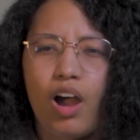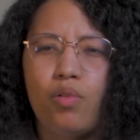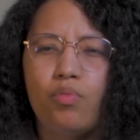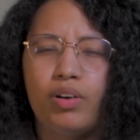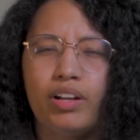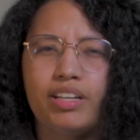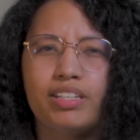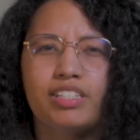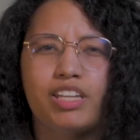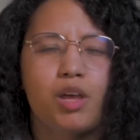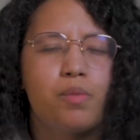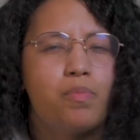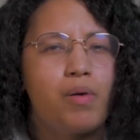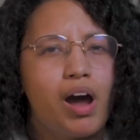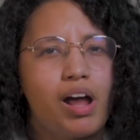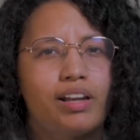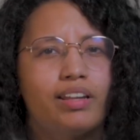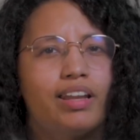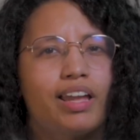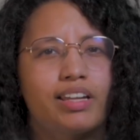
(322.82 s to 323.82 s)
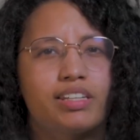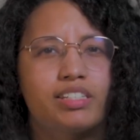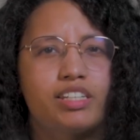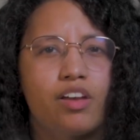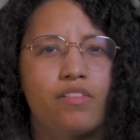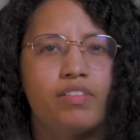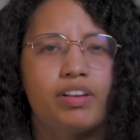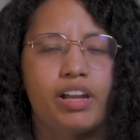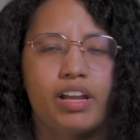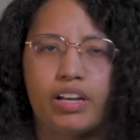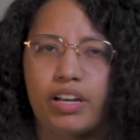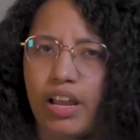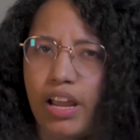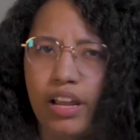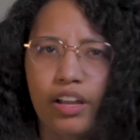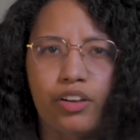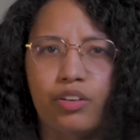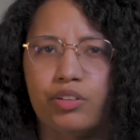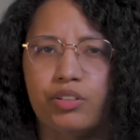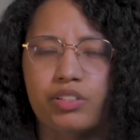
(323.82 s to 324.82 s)
want to say probably like 7-8
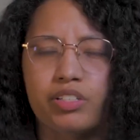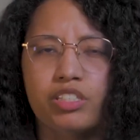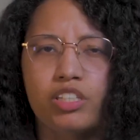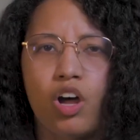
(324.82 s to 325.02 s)
angles.